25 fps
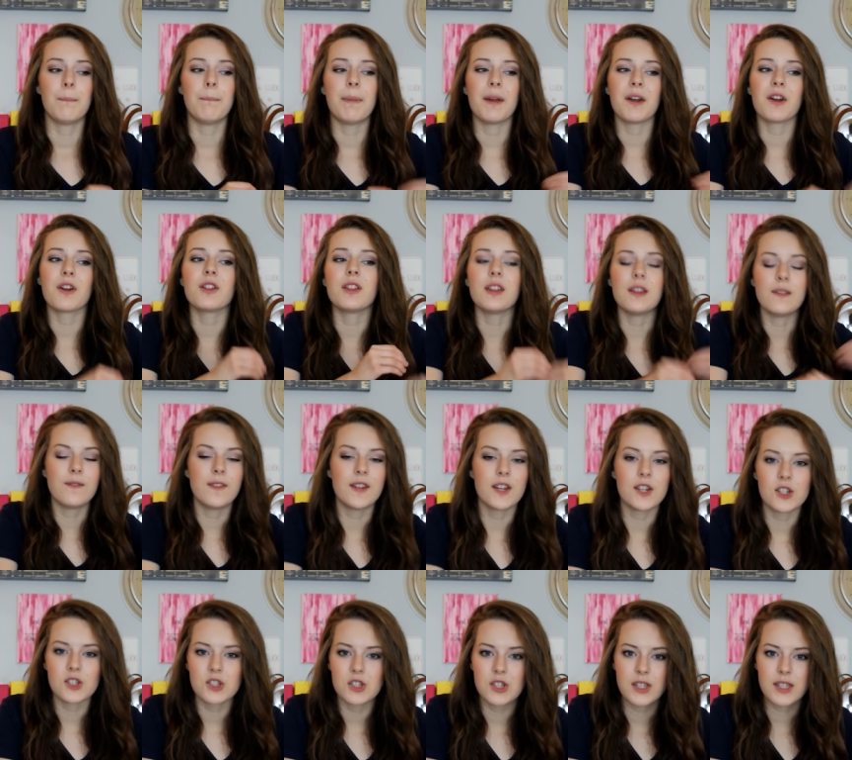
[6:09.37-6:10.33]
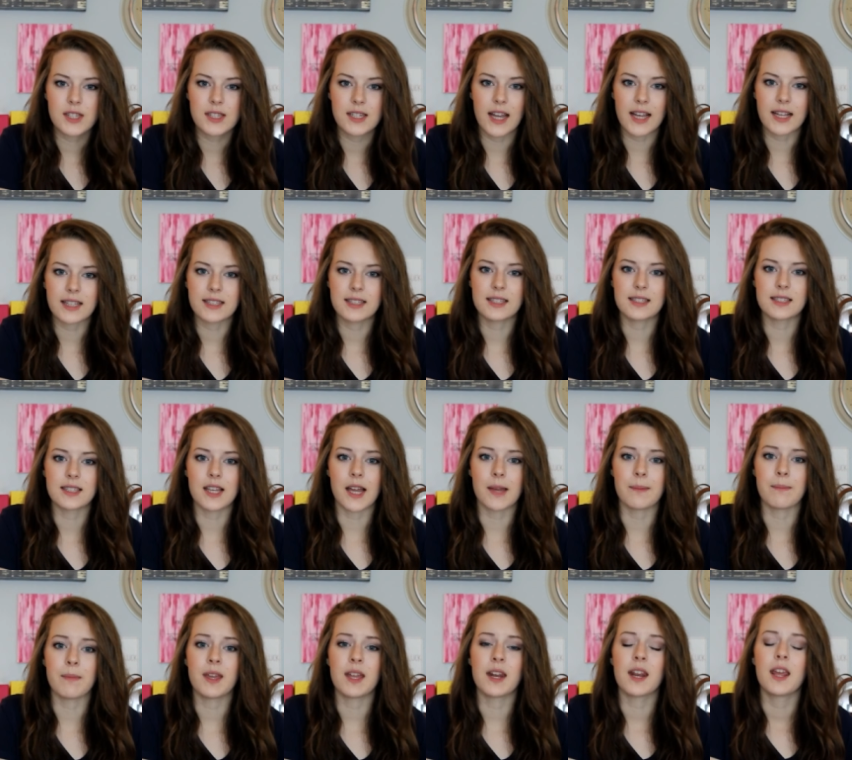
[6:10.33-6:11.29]
barely finish this next
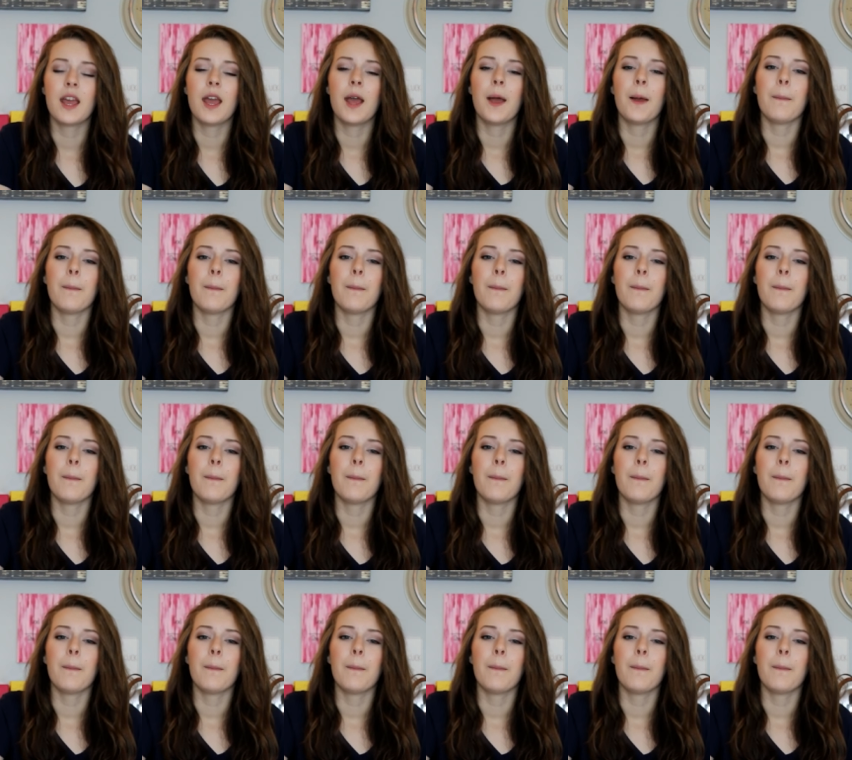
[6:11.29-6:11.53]
assignment,